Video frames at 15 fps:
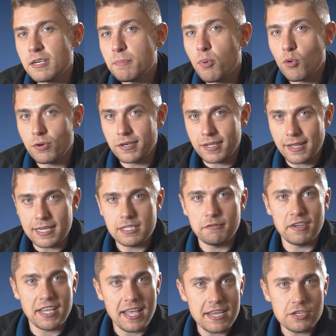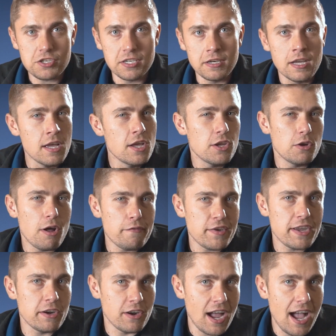an important classification. You
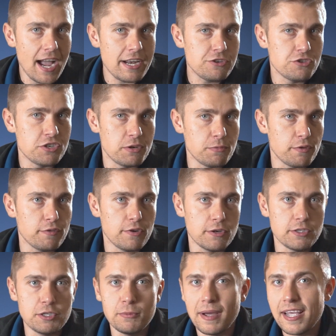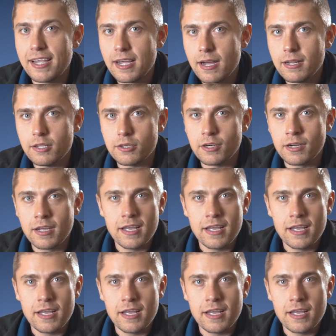often hear hydrogen referred to by a color.